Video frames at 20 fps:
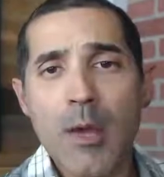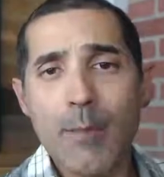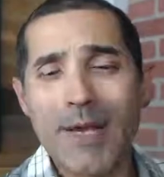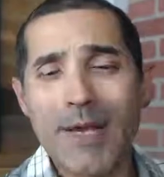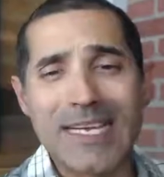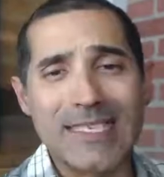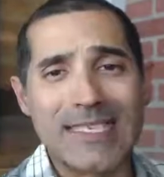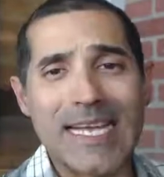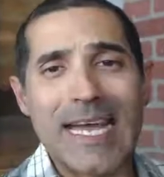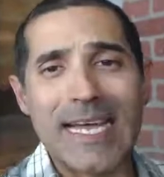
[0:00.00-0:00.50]

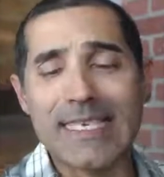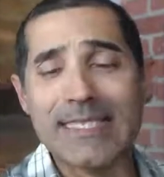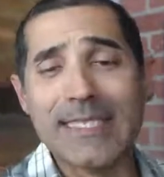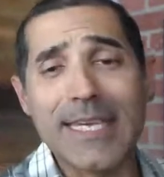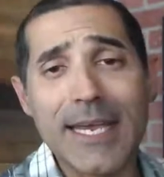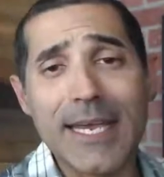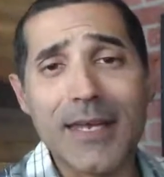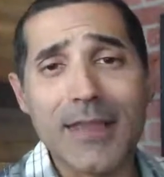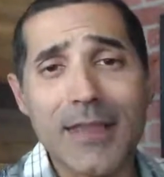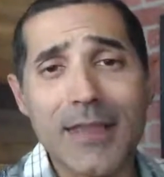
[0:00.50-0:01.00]
Because I can
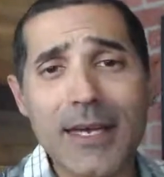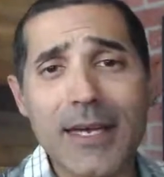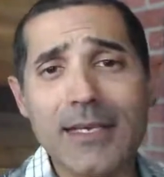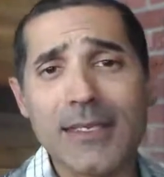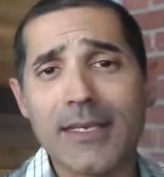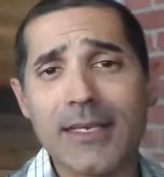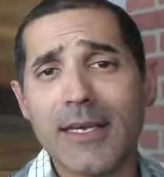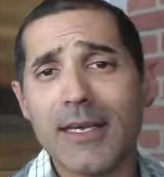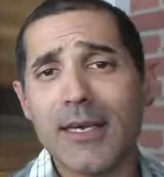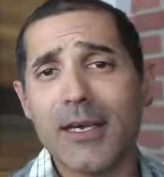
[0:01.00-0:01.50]
tell you
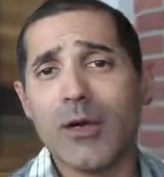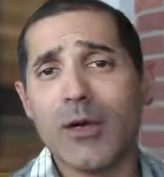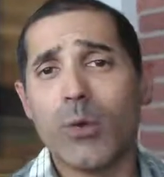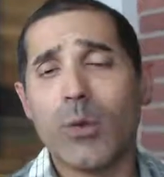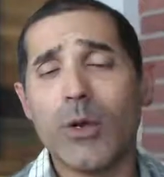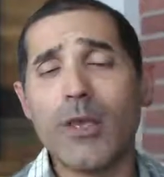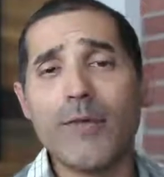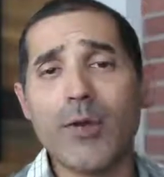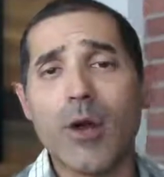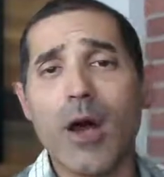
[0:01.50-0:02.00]
this,
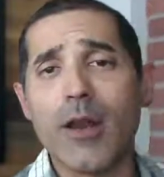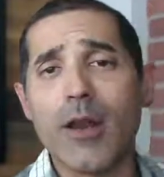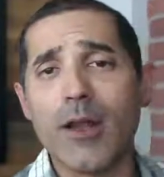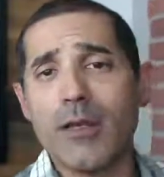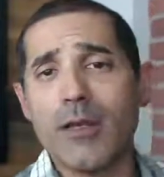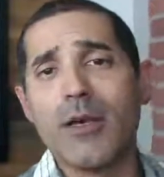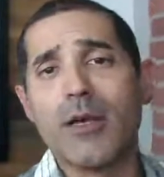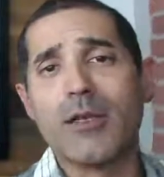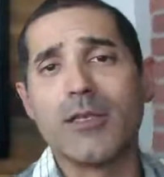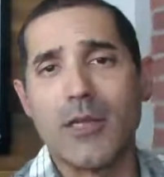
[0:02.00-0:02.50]
we've gone
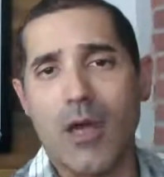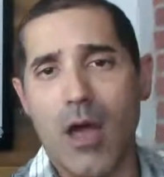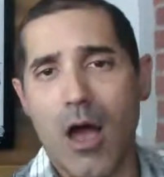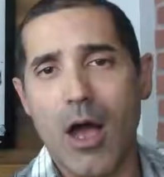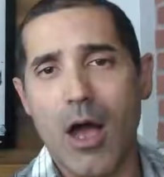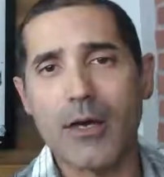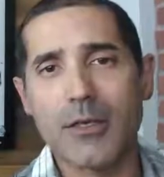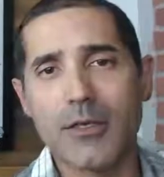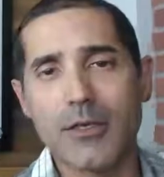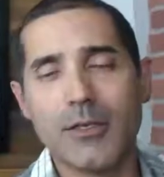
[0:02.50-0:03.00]
and done
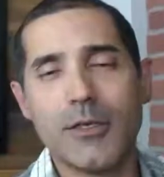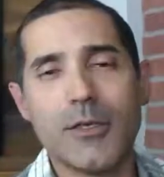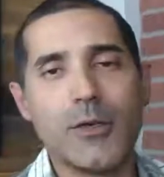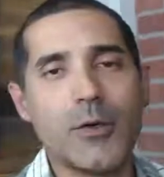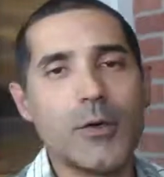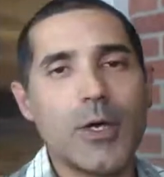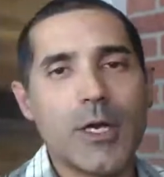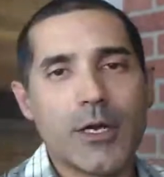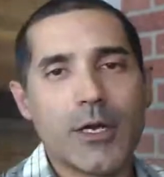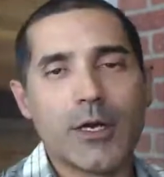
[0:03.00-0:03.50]
talks
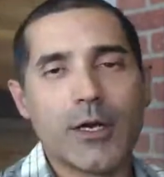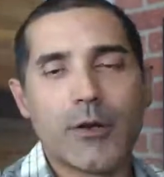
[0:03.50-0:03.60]
to